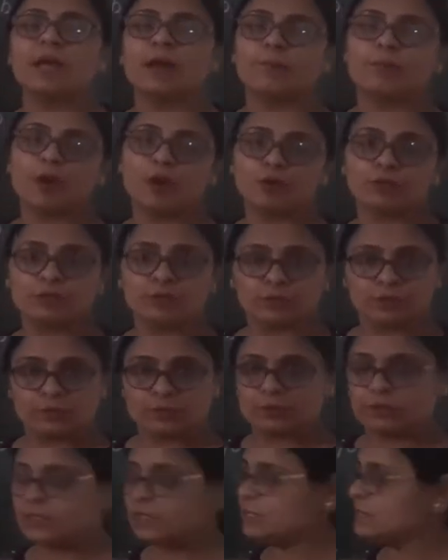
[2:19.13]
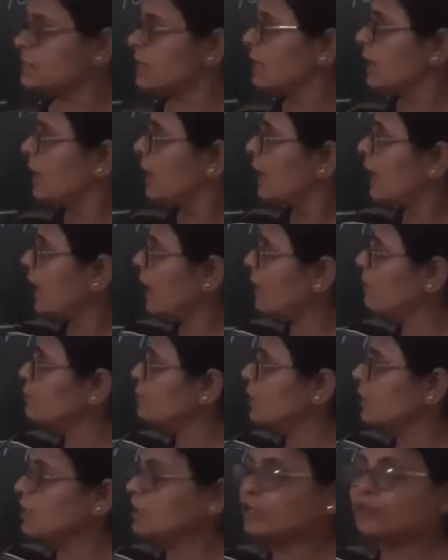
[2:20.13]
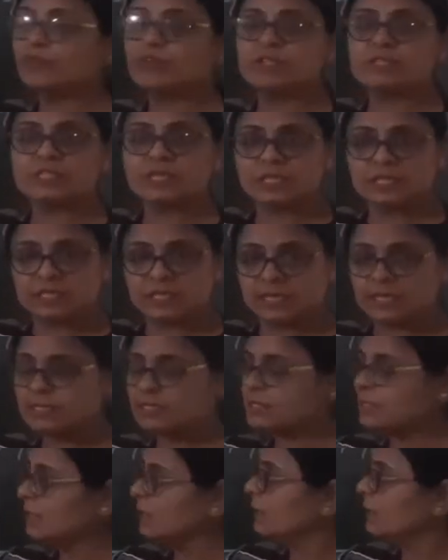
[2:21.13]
about the clauses, I have taken one sentence